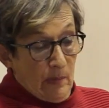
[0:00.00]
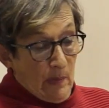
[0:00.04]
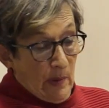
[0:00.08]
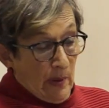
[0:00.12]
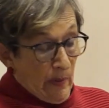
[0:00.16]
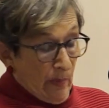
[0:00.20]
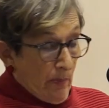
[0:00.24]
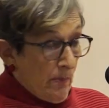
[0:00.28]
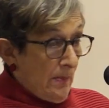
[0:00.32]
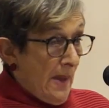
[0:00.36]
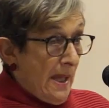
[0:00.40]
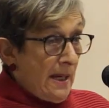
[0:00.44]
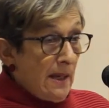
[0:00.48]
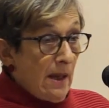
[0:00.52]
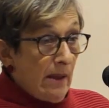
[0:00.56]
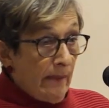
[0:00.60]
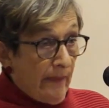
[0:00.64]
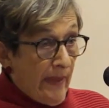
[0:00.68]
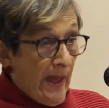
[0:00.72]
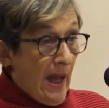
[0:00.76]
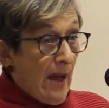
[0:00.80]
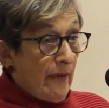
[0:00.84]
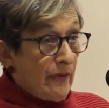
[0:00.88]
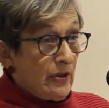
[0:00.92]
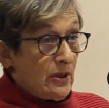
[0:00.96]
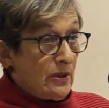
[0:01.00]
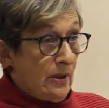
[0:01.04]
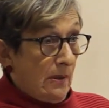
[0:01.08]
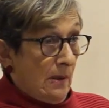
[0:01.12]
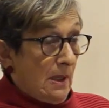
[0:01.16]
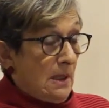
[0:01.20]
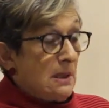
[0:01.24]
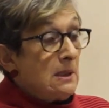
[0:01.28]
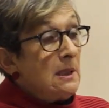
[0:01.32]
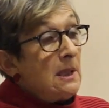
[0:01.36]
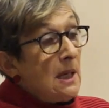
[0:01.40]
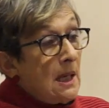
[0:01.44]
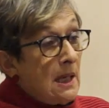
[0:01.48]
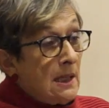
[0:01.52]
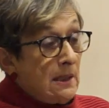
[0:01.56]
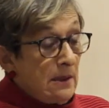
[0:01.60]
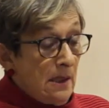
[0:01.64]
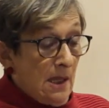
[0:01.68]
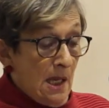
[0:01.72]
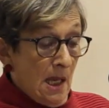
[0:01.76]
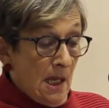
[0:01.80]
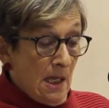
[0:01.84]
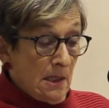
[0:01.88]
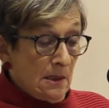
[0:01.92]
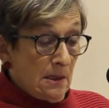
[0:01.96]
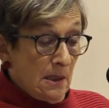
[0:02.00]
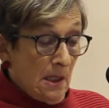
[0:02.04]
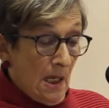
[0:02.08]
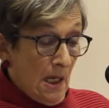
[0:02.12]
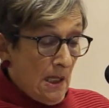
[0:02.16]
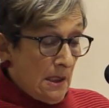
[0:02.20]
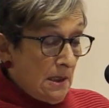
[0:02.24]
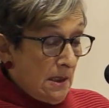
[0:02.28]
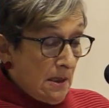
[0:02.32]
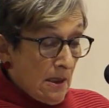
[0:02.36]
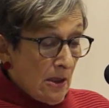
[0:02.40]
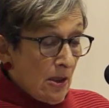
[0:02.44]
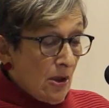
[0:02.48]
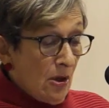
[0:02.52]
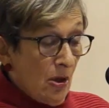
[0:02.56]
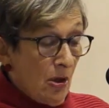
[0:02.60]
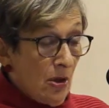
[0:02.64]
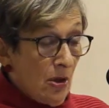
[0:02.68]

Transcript: but many of the others in the Indian